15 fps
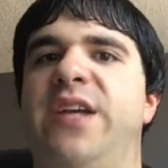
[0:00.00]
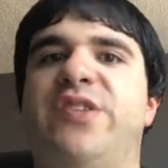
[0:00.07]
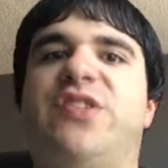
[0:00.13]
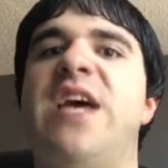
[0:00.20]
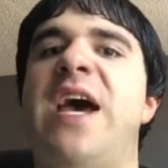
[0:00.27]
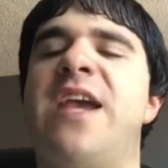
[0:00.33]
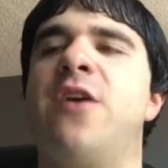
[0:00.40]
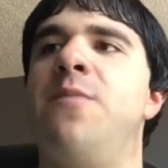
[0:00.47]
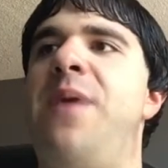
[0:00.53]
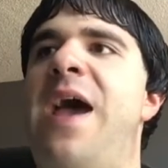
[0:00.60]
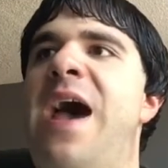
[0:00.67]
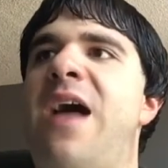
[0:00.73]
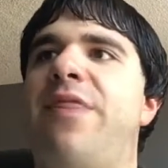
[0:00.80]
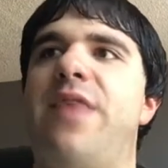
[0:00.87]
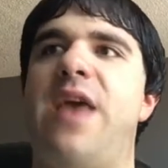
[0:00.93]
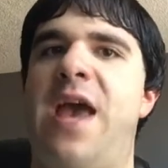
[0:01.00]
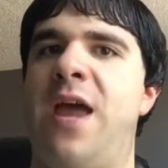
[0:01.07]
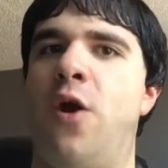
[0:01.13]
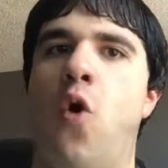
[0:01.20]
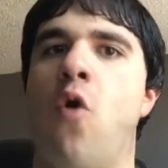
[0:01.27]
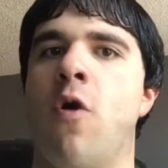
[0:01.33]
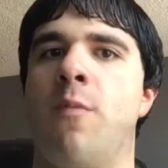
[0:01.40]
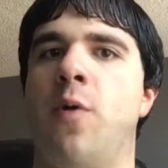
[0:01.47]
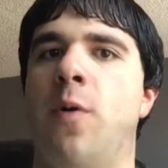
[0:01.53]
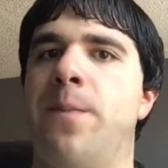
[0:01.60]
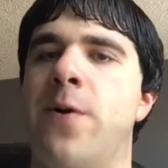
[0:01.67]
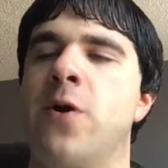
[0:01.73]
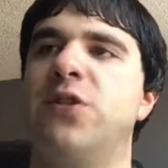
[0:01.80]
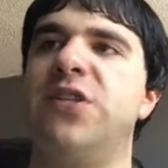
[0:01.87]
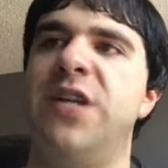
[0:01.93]
psychopath and a horrible
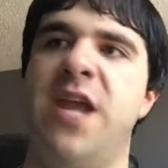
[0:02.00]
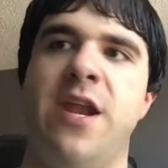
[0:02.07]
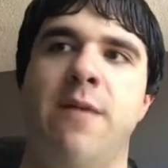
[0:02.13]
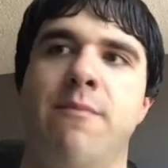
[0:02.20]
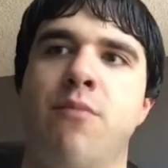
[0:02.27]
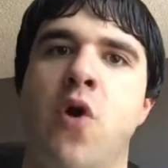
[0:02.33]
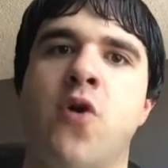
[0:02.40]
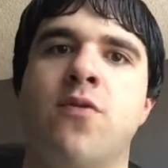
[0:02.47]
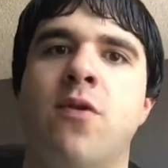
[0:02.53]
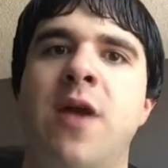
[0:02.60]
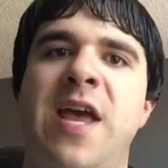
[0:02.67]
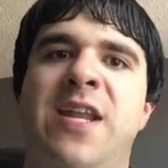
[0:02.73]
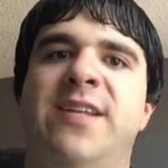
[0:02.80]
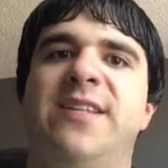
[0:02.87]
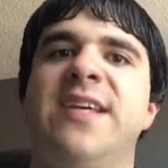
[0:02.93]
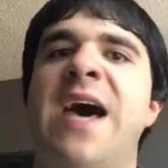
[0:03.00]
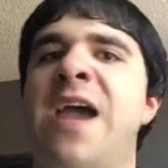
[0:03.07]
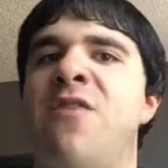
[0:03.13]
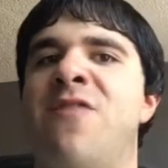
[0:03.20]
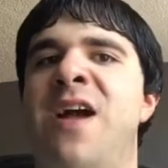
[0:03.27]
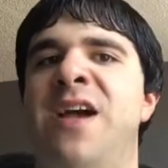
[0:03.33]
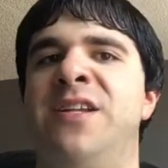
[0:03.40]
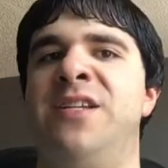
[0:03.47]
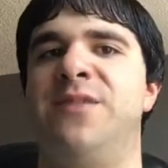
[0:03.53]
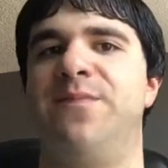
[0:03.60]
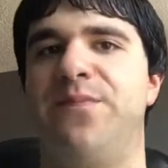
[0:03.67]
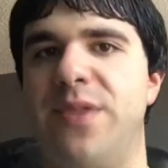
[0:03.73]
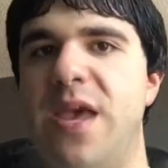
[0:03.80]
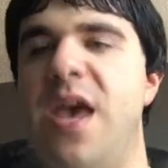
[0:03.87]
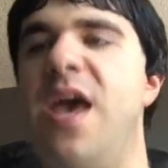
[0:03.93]
person and a murderer and a tyrant.
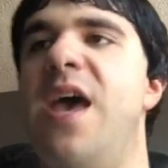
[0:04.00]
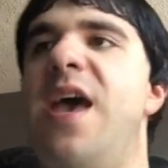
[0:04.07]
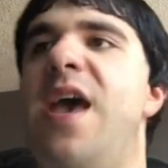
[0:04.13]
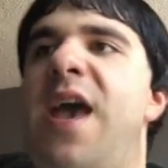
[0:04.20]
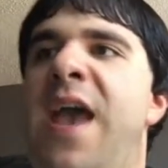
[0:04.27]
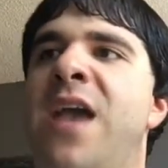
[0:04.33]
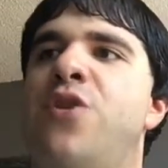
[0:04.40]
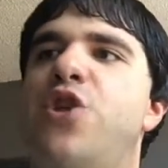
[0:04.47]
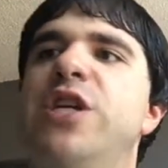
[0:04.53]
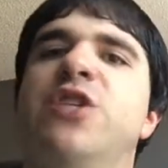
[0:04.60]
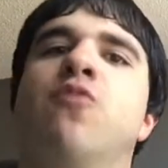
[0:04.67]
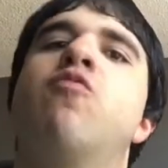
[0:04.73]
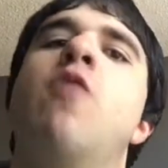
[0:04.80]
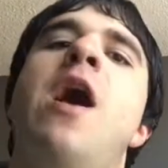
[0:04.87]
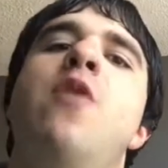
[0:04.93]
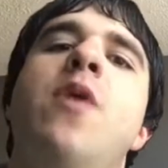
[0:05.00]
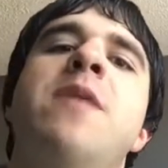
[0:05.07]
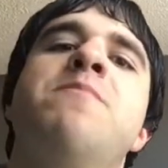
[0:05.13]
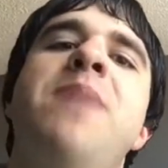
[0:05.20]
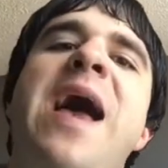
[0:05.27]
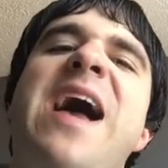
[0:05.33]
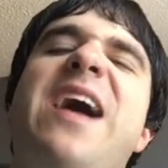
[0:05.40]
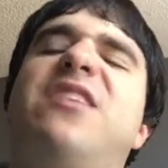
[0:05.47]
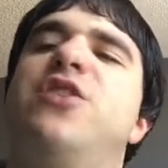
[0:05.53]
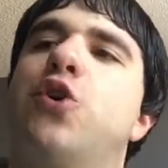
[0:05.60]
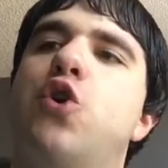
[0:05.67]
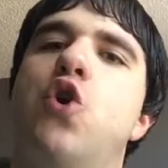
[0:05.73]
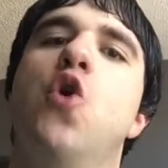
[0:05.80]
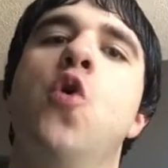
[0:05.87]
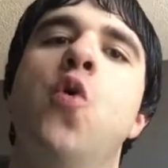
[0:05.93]
And she's a right-wing backed
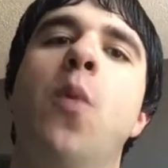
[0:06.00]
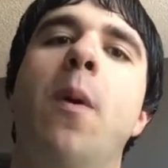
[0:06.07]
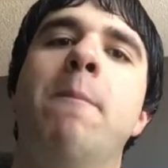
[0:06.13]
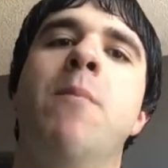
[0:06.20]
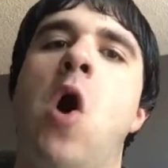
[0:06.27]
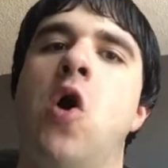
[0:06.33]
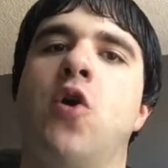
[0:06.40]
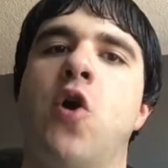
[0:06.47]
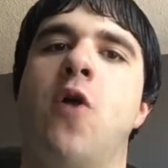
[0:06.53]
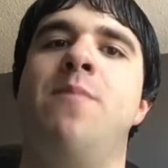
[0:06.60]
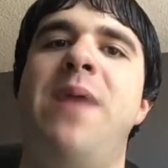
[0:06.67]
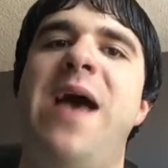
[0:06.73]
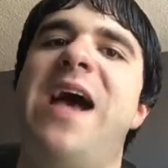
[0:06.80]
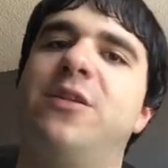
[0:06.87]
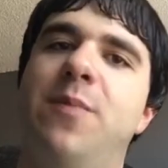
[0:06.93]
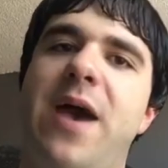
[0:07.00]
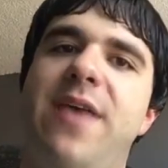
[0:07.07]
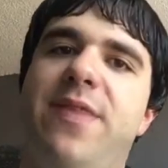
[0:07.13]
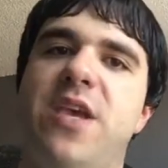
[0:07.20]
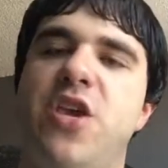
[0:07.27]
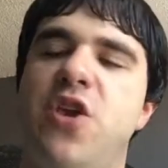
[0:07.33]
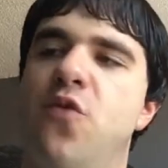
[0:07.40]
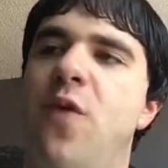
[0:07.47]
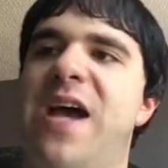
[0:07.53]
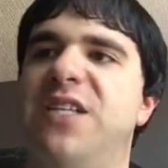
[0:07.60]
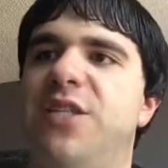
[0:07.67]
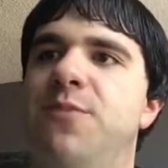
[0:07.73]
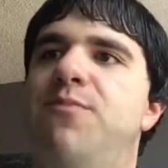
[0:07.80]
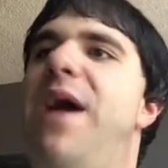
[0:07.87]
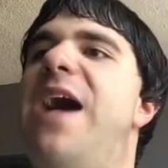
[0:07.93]
coup monger backed by the
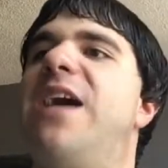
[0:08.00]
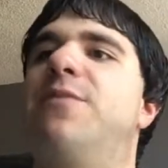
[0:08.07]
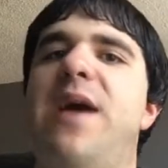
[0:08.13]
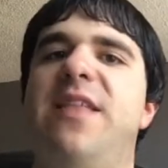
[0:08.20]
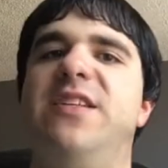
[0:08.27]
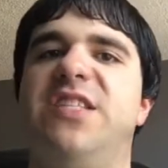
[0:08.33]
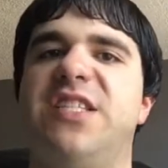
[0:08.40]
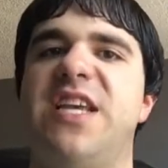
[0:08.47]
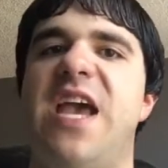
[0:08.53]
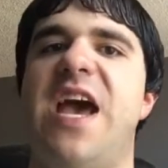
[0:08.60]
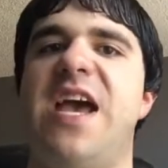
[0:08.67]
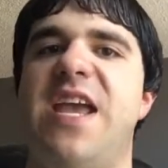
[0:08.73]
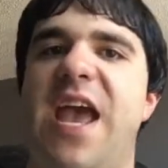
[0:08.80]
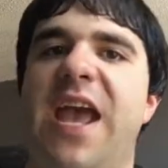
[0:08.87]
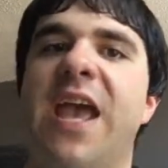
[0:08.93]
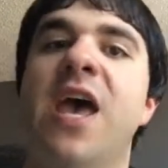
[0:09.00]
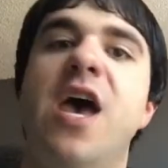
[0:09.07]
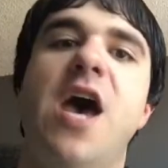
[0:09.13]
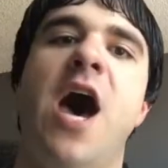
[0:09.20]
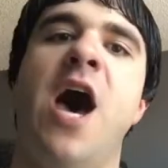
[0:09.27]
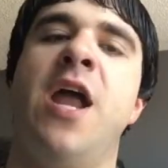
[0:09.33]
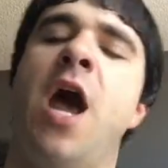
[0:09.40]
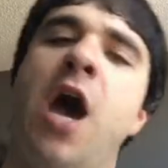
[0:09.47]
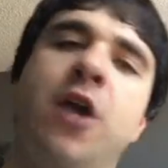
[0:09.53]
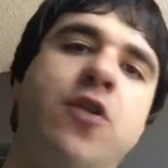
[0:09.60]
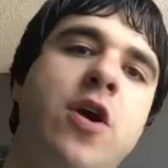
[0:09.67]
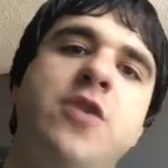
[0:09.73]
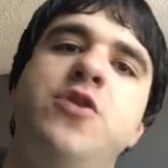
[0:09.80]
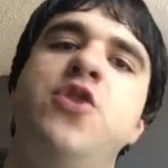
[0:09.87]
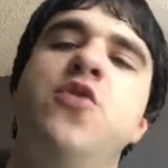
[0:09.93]
U.S. and backed by the CIA.
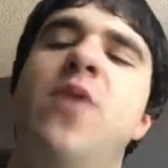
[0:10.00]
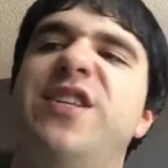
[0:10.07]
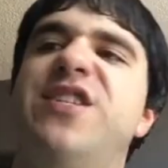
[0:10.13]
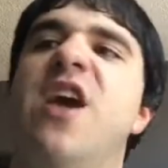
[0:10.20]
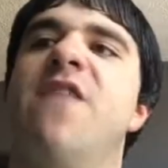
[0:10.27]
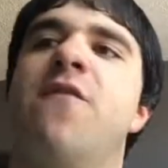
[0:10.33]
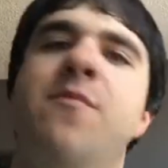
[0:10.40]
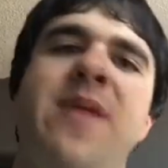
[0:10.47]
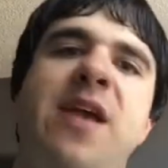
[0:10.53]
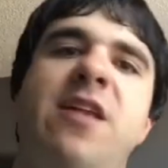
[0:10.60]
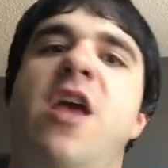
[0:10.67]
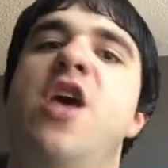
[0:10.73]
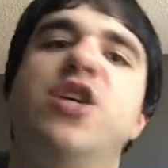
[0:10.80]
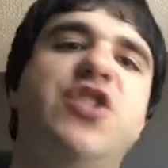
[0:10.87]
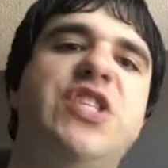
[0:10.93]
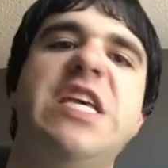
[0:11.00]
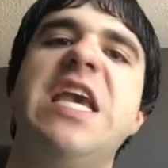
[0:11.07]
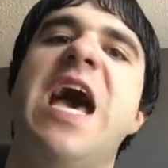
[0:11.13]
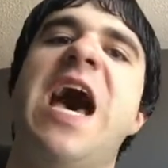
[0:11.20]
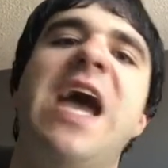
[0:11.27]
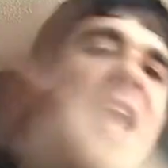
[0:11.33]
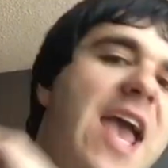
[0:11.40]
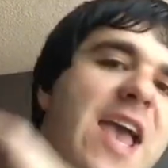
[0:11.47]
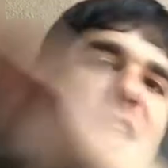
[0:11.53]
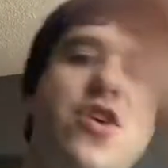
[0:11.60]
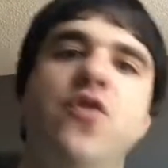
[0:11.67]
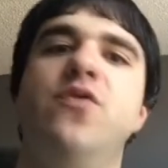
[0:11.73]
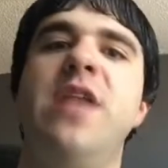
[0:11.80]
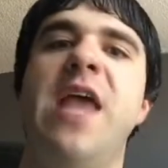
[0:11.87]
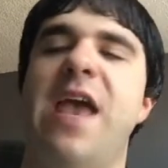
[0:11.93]
U.S. government, CIA,
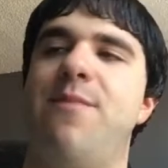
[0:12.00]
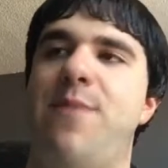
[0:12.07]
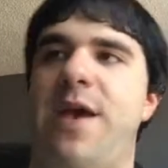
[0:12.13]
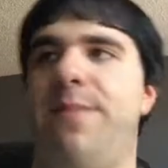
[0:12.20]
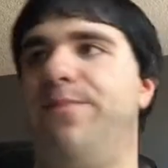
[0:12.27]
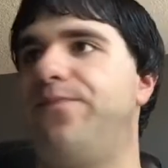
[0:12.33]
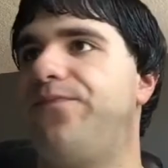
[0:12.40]
you name it.